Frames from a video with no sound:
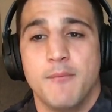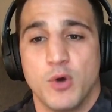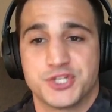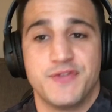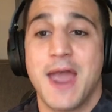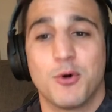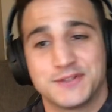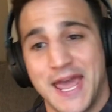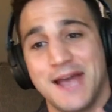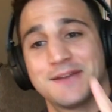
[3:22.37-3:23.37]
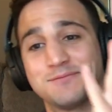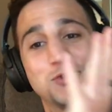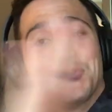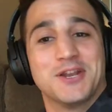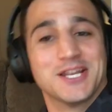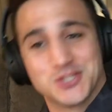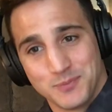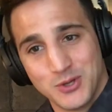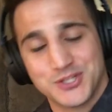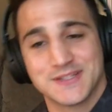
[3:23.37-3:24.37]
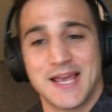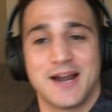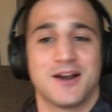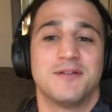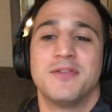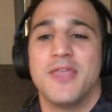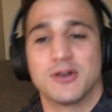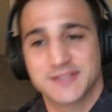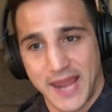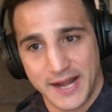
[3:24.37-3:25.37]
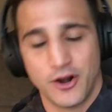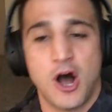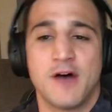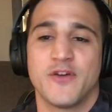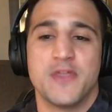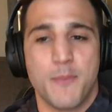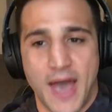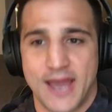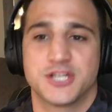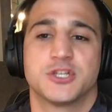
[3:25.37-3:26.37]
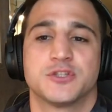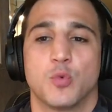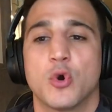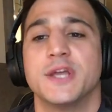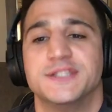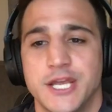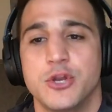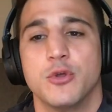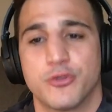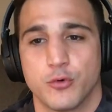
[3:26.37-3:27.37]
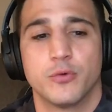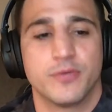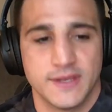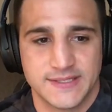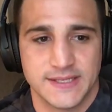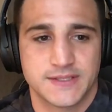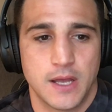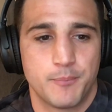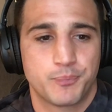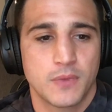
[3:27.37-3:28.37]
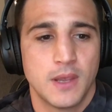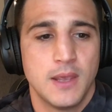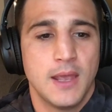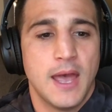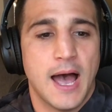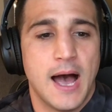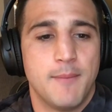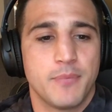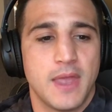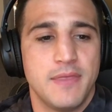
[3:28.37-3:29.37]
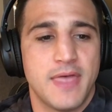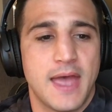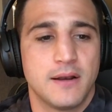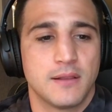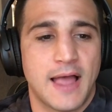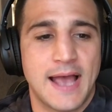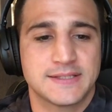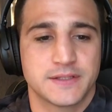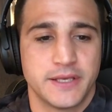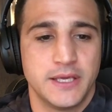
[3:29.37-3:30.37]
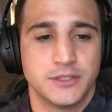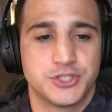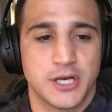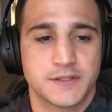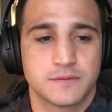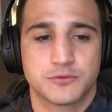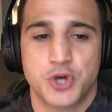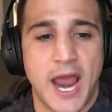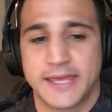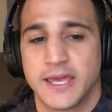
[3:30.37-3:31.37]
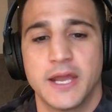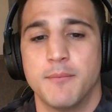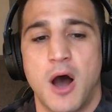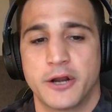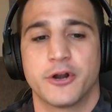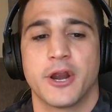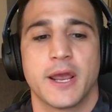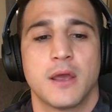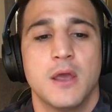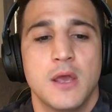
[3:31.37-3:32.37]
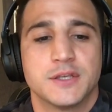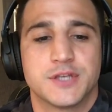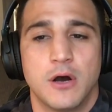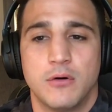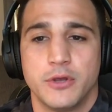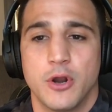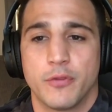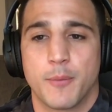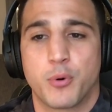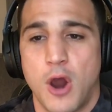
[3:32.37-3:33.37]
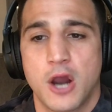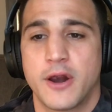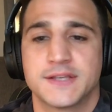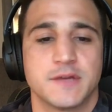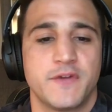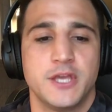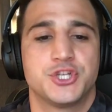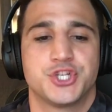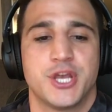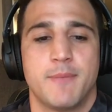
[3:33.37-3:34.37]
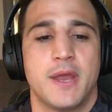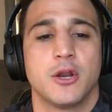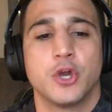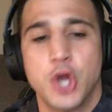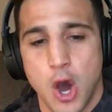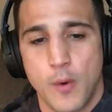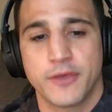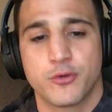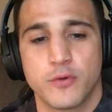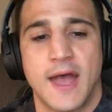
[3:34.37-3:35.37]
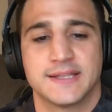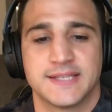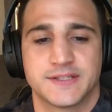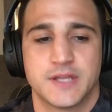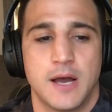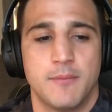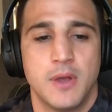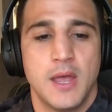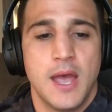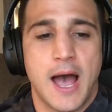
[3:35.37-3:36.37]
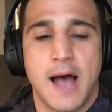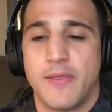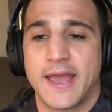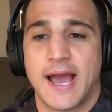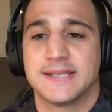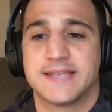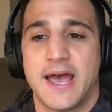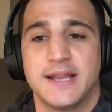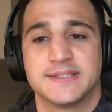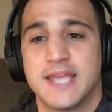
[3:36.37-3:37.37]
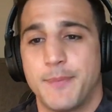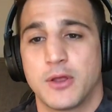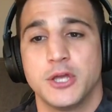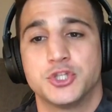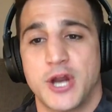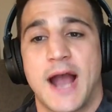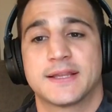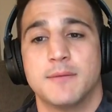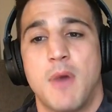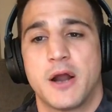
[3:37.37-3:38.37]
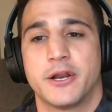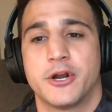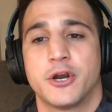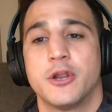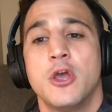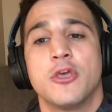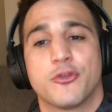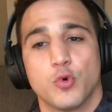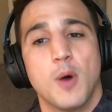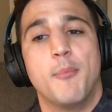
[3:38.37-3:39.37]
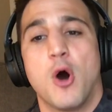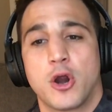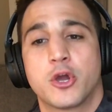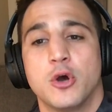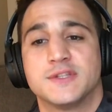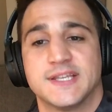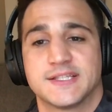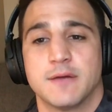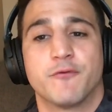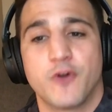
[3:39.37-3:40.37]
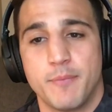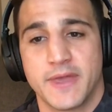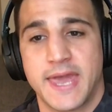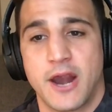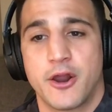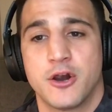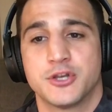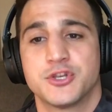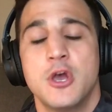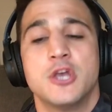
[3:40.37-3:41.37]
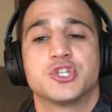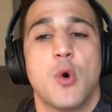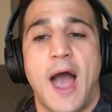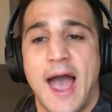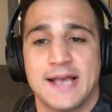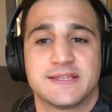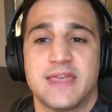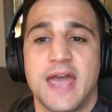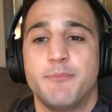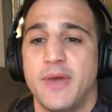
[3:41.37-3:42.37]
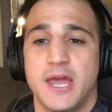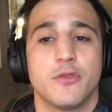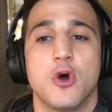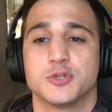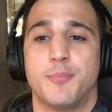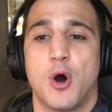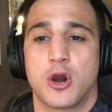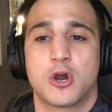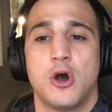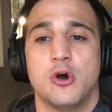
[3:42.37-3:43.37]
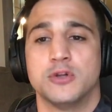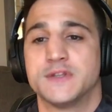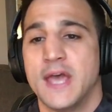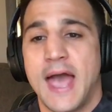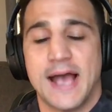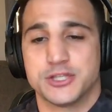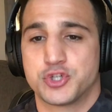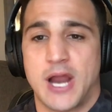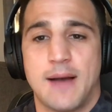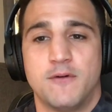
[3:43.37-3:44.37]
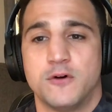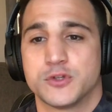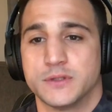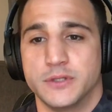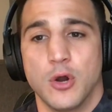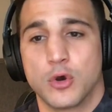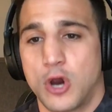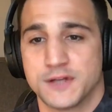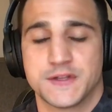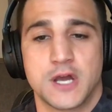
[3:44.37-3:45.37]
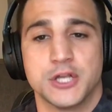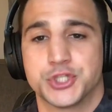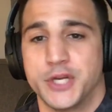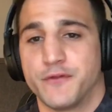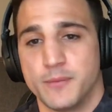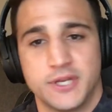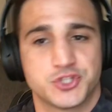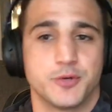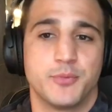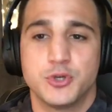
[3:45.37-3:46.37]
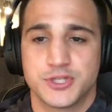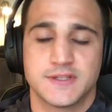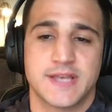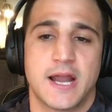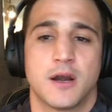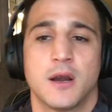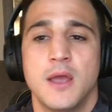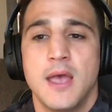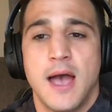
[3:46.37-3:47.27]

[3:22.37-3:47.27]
which they will take to the distribution center, they'll scan it off, and the packages will continue through the system. And then lastly, just tracking and monitoring. So, the progress of each shipment going through that system, like I said, is typically tracked and monitored through a barcode system from the carriers. So as they ping those barcodes, as it travels, across the country from distribution center